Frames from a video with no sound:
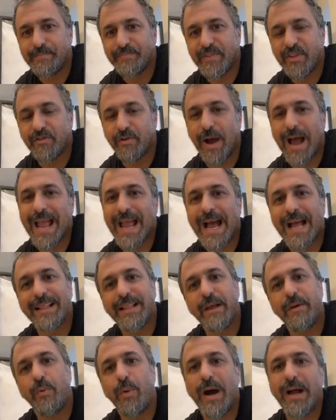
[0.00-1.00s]
So I had
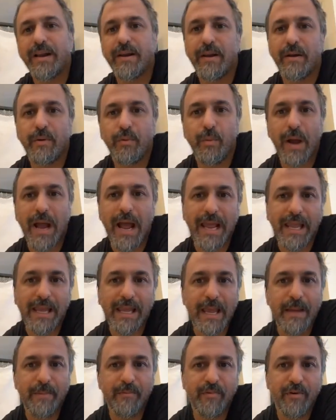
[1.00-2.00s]
I
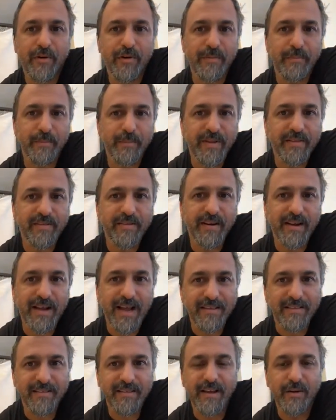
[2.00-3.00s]
came for Mr.
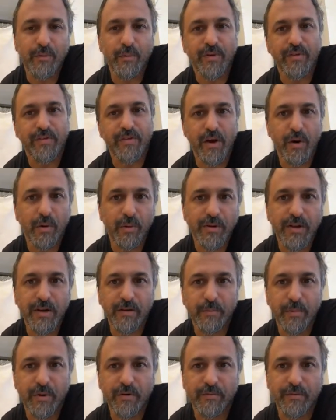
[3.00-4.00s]
Kaskel, was the older
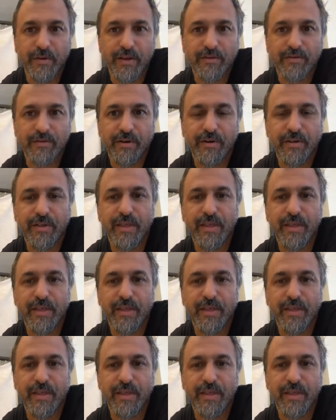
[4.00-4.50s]
professor.